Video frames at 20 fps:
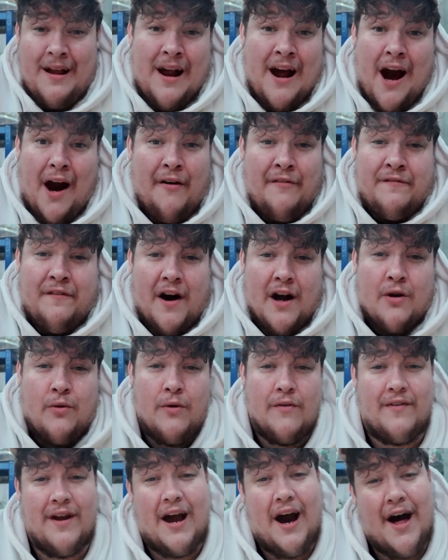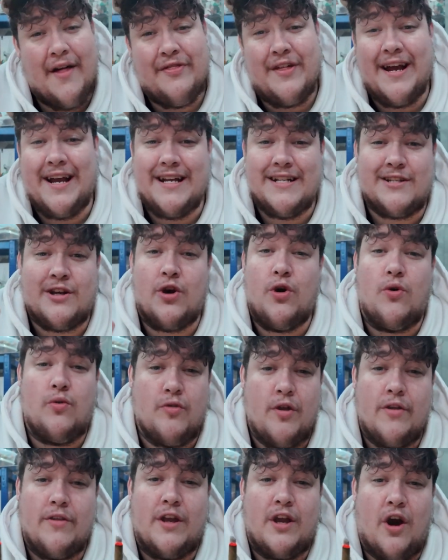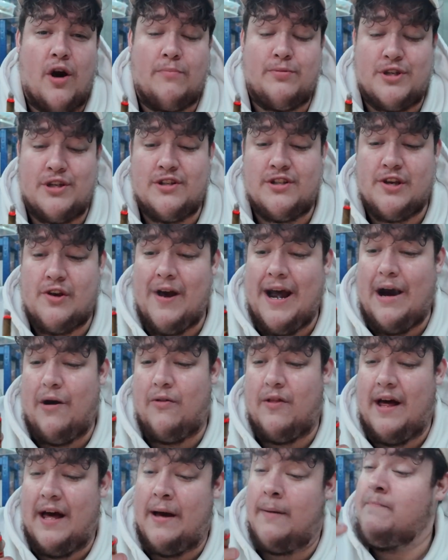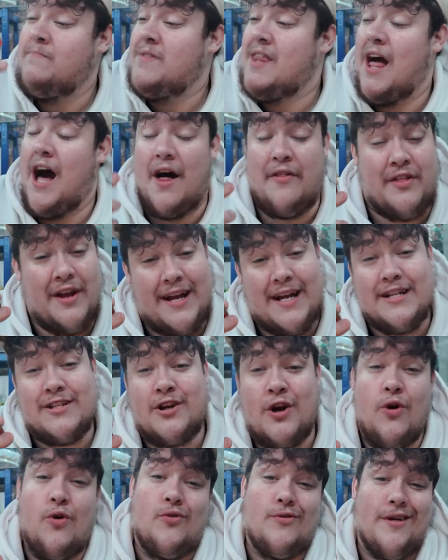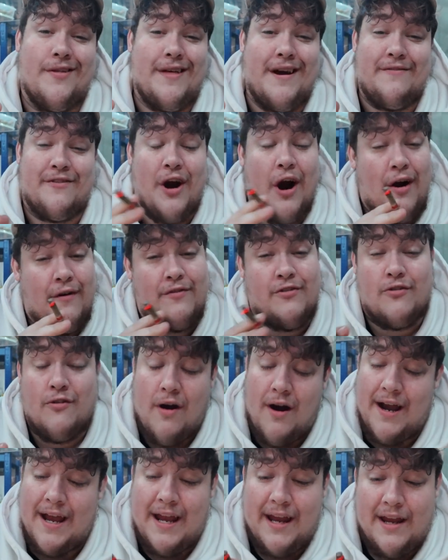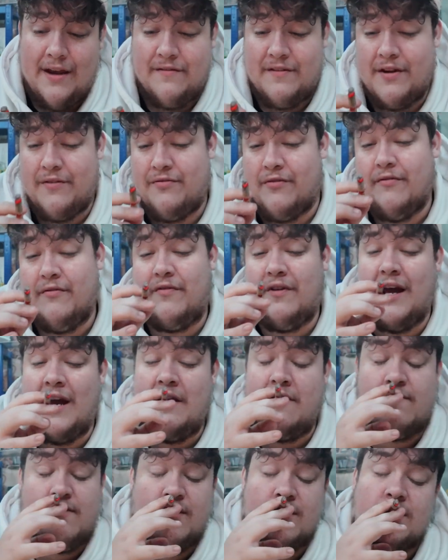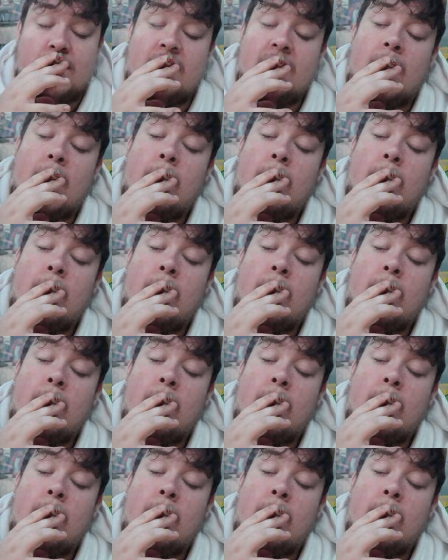I'll fuck with it. I think it's cool that the options are out there. I think it's cool that they've got a variety of different flavours.